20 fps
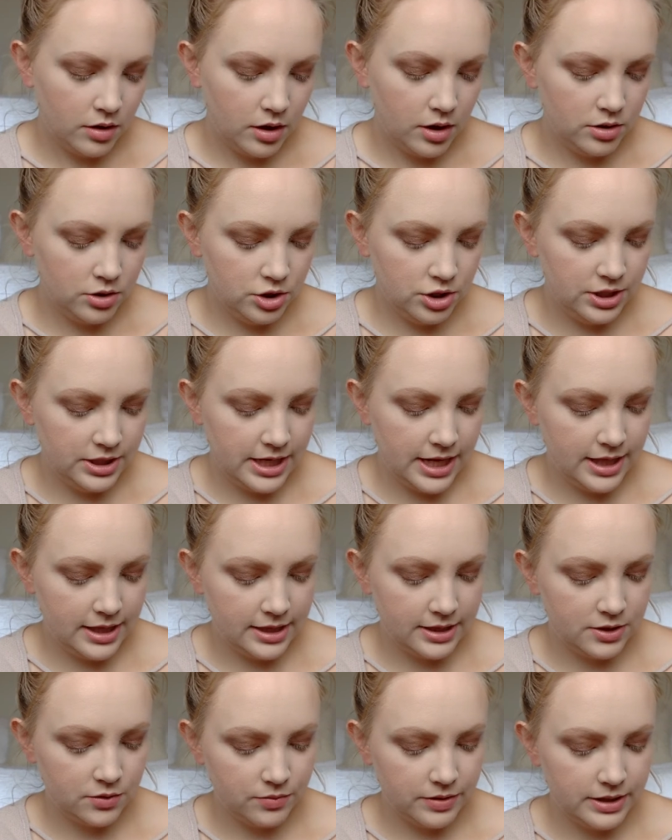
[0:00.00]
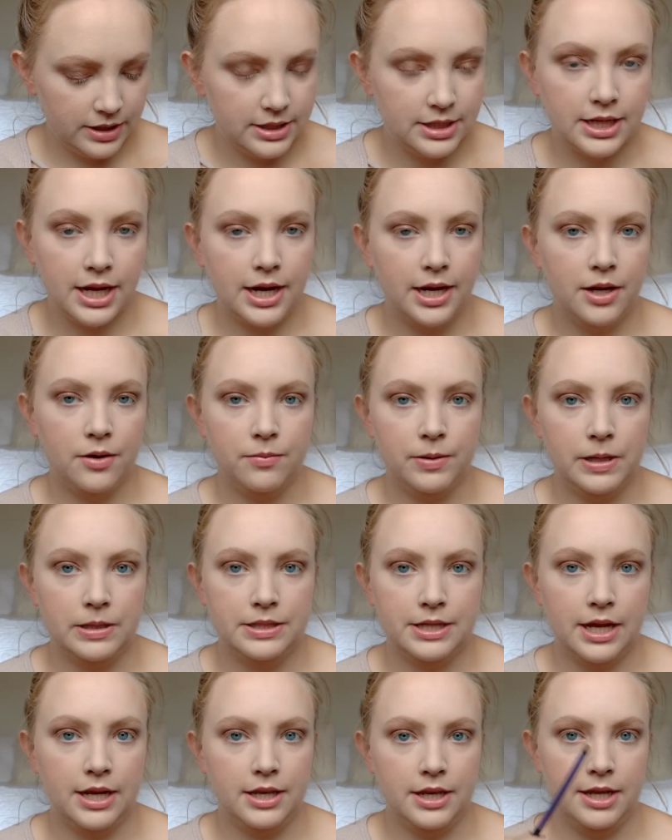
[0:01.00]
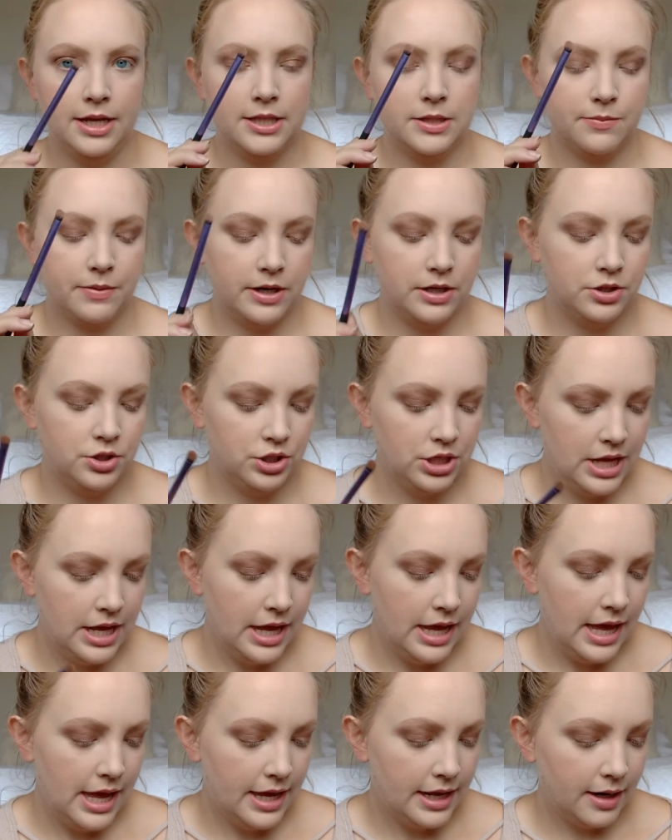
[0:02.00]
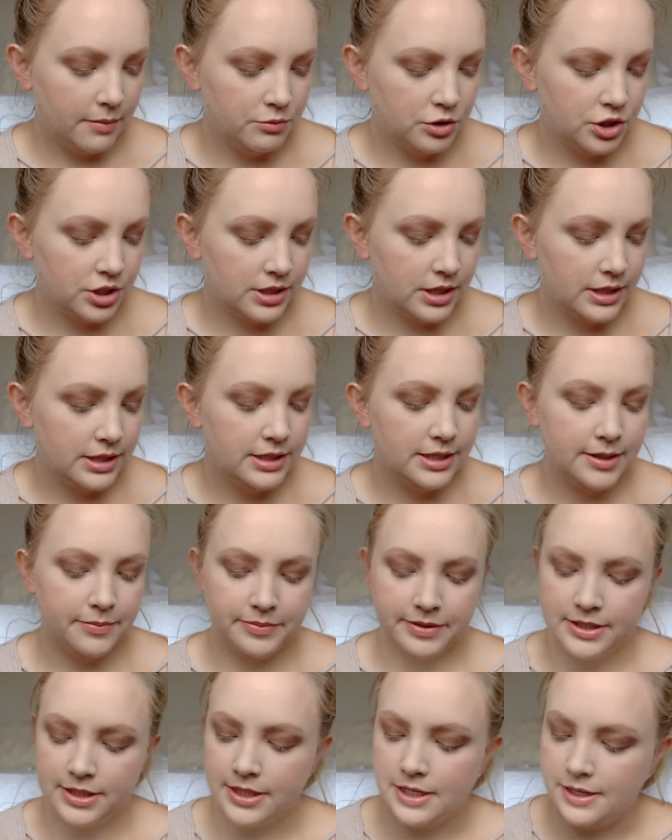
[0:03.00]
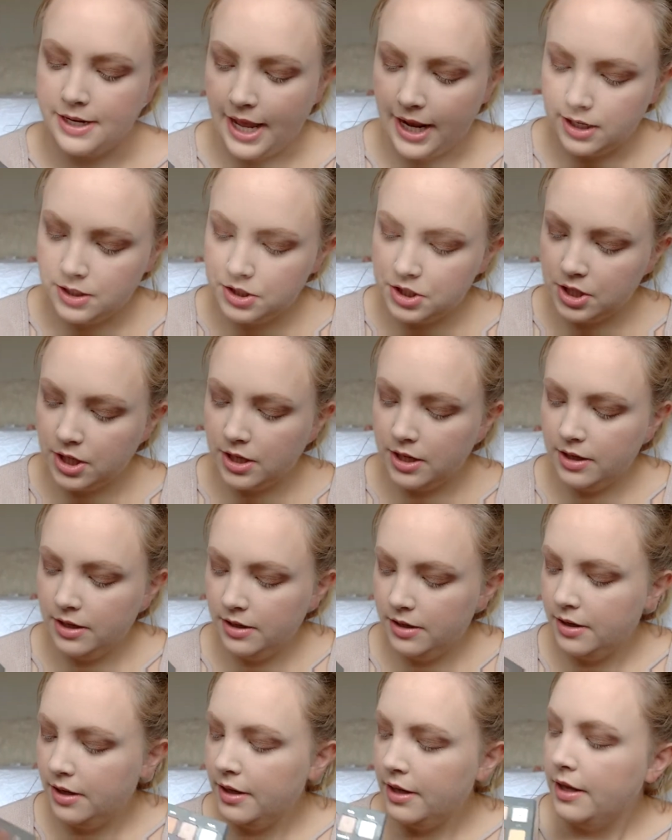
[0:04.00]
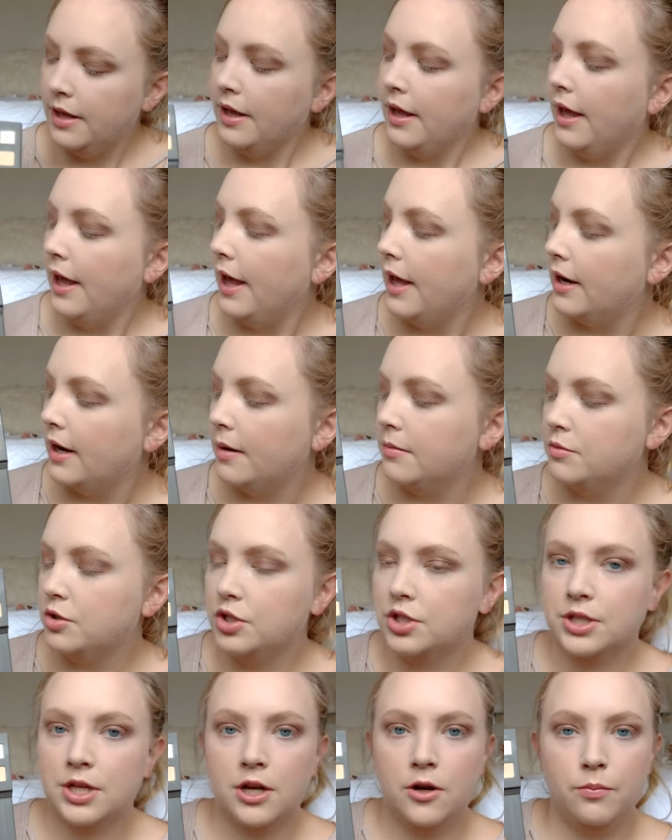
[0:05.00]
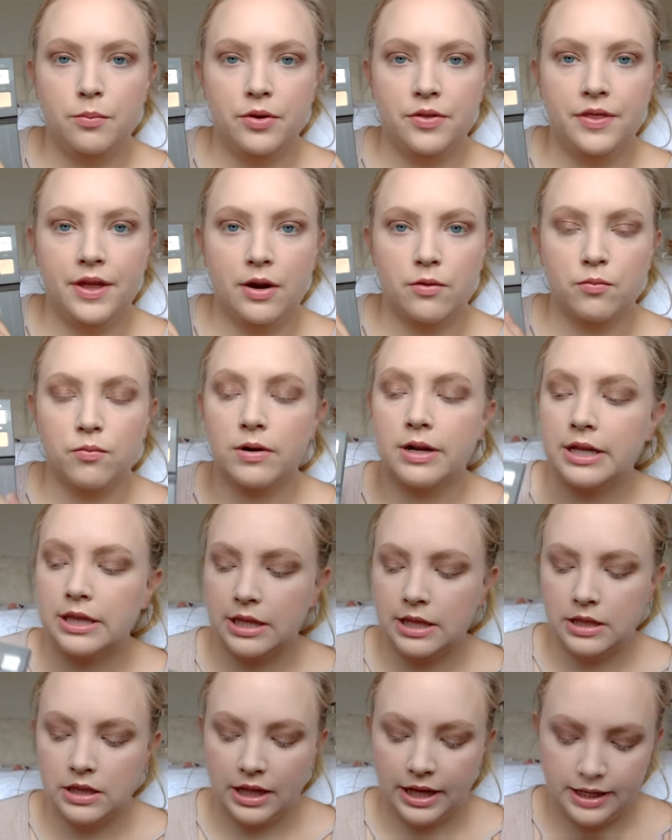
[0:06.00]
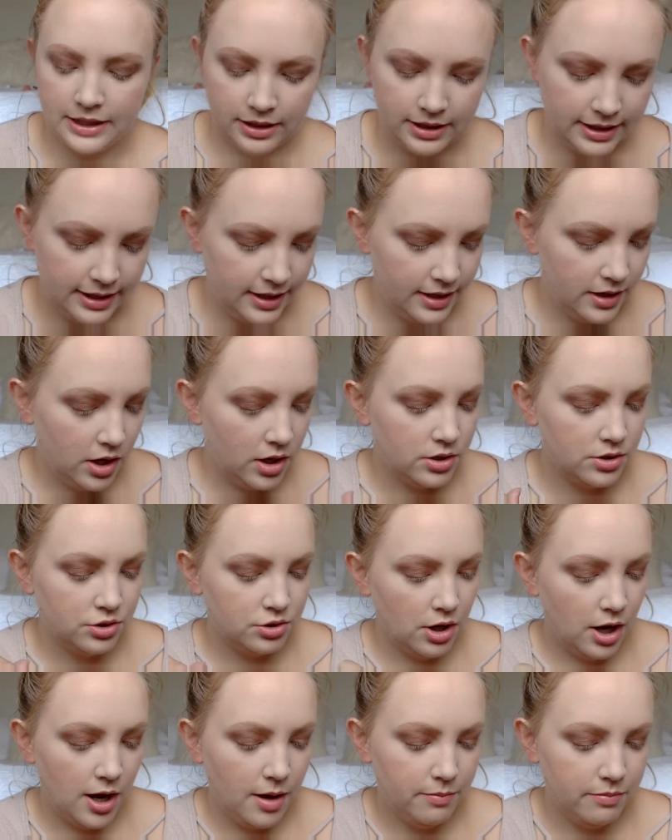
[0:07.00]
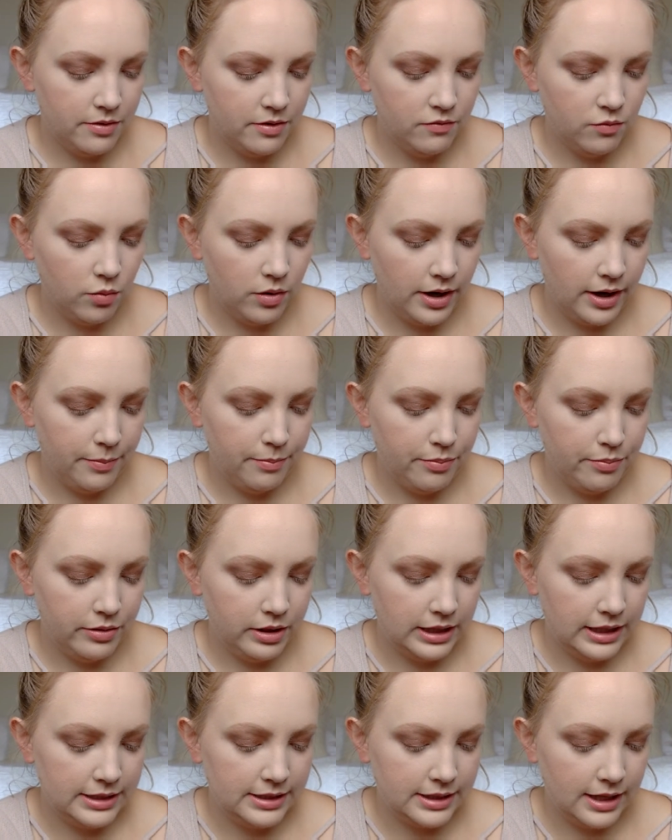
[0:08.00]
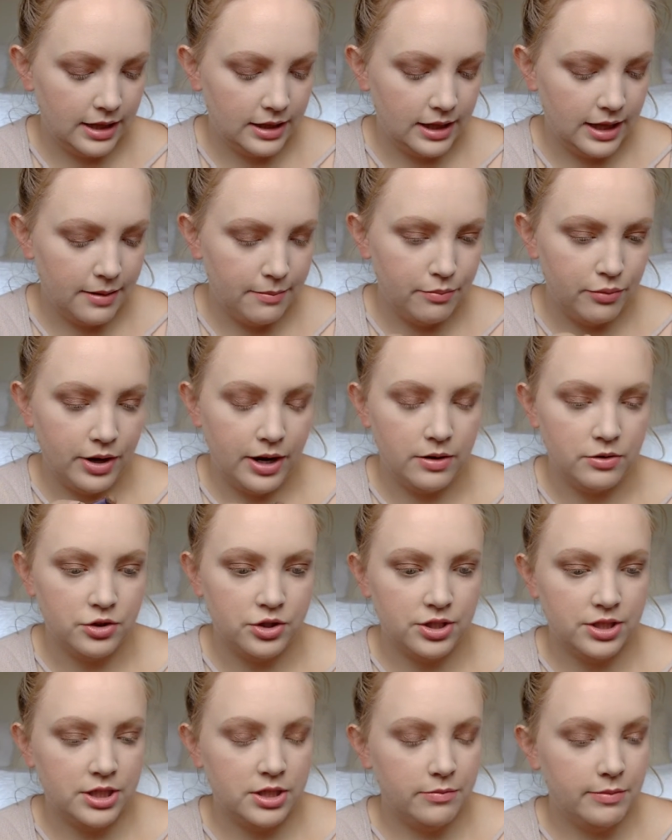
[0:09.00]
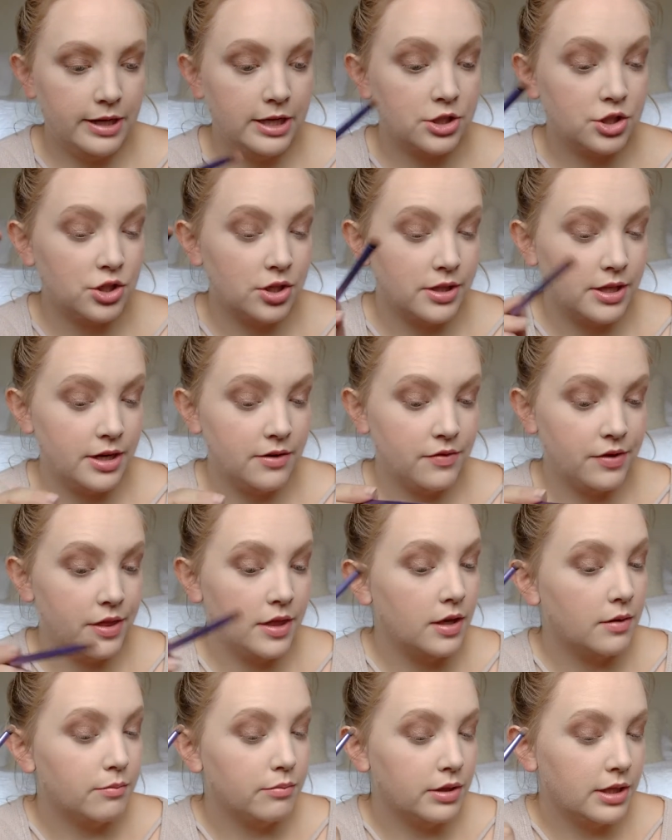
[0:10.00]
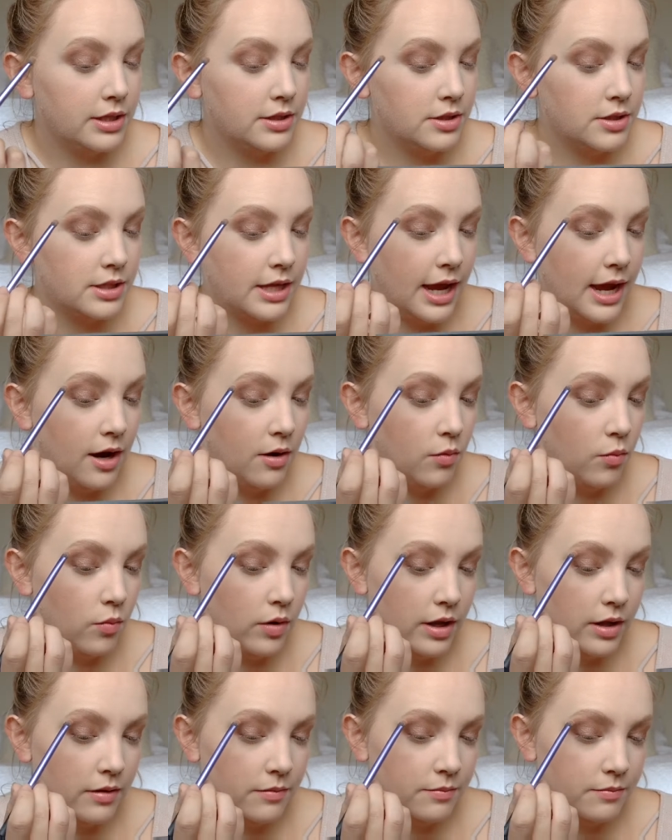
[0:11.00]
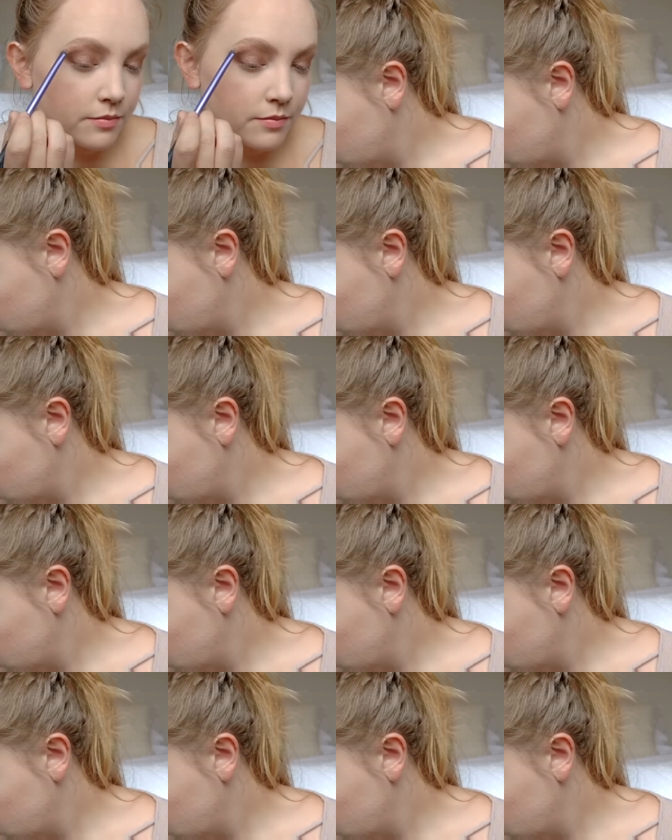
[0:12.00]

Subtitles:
I'll just take this really tiny Real Techniques brush, and I'm just gonna dip into Nectar, and I'm just gonna put that really lightly on top of where I place that light brown, just to make sure that everything blends out well.